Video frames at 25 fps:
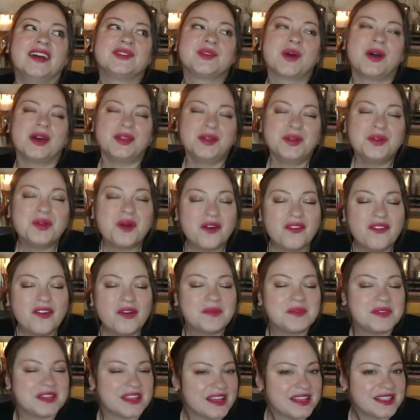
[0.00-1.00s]
So I don't know if
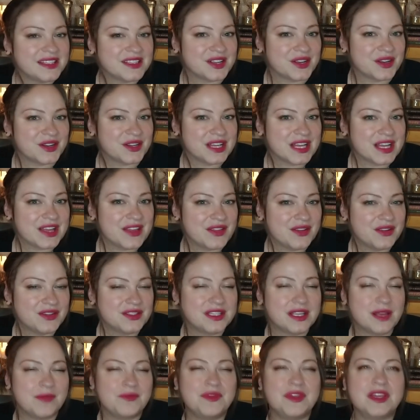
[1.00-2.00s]
I'll be that scared again.
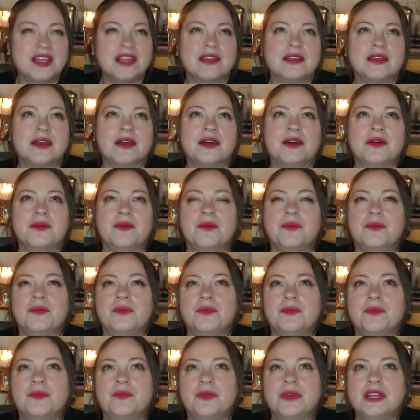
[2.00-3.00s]
There's something
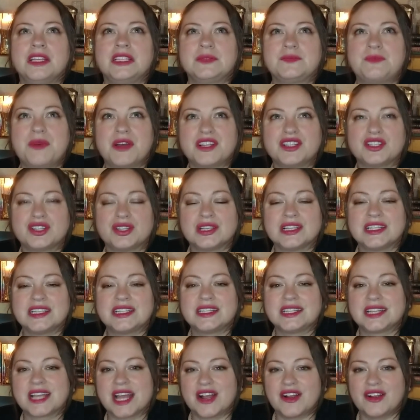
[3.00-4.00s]
especially
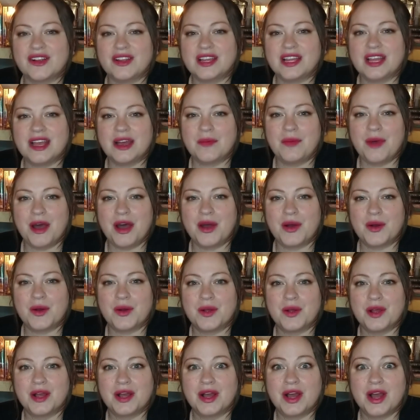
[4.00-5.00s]
scary
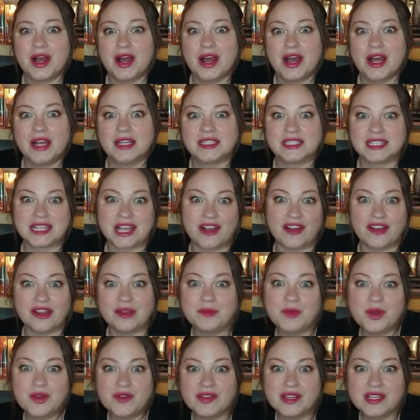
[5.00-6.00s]
about scary
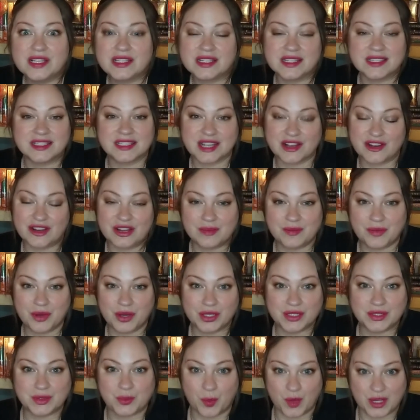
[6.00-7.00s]
movies and scary
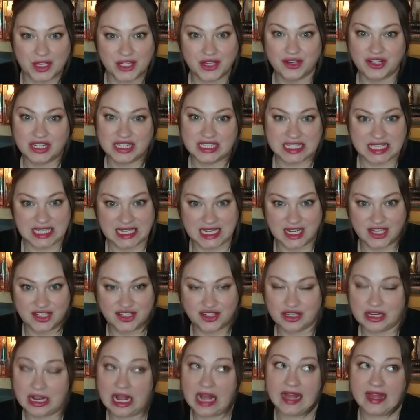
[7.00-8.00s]
books when you're a
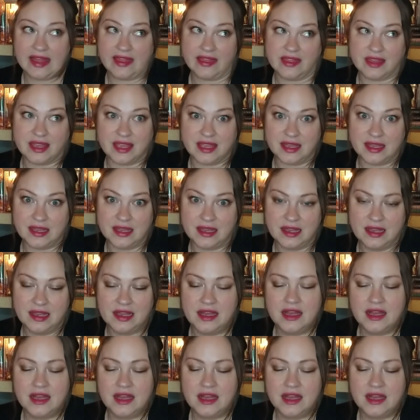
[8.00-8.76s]
teenager, I think.